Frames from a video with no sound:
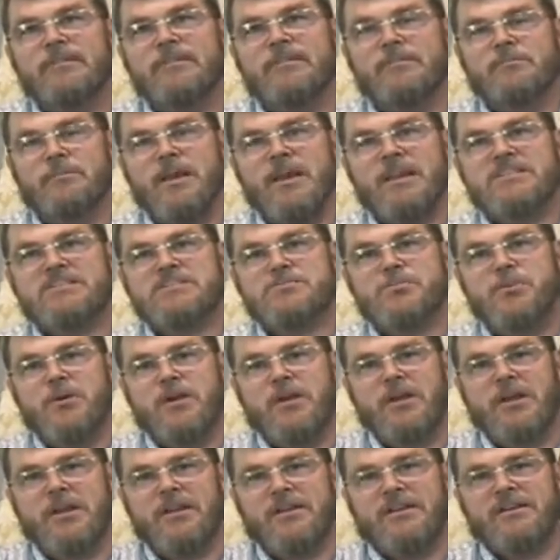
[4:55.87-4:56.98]
The
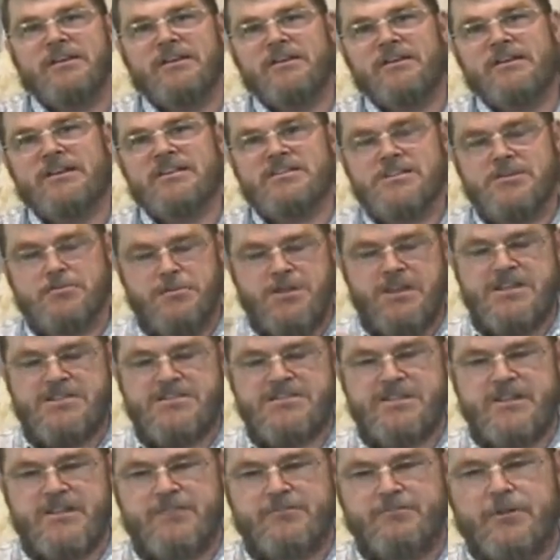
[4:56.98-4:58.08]
mainspring is the
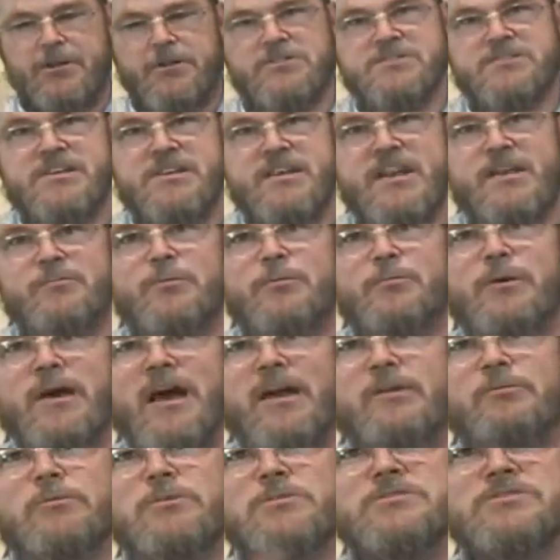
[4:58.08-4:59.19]
piece that throws the hammer
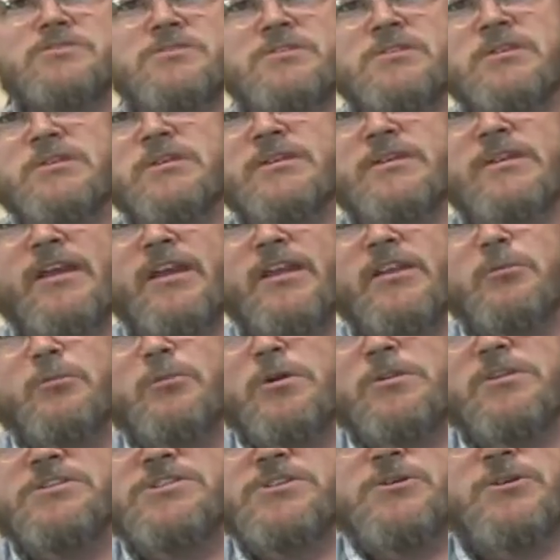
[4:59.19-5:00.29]
backwards and the
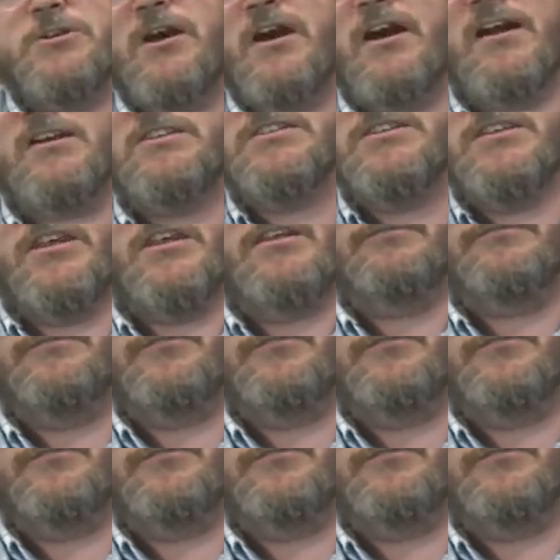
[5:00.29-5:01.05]
one that you cock to get it